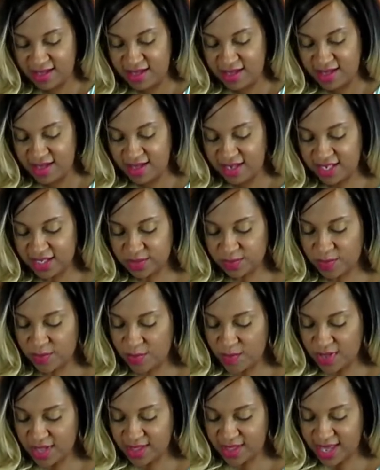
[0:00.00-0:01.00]
because we
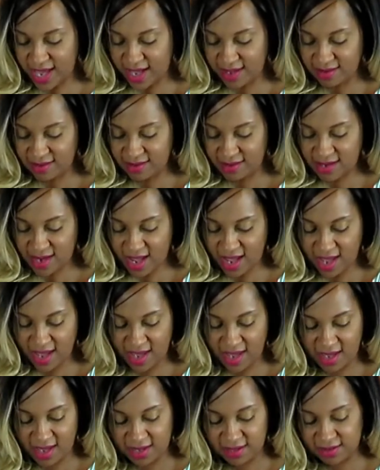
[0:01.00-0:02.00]
want that
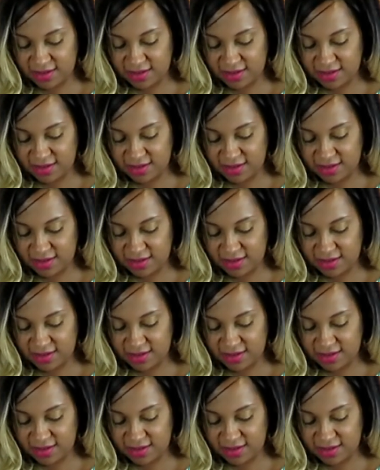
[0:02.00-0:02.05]
nice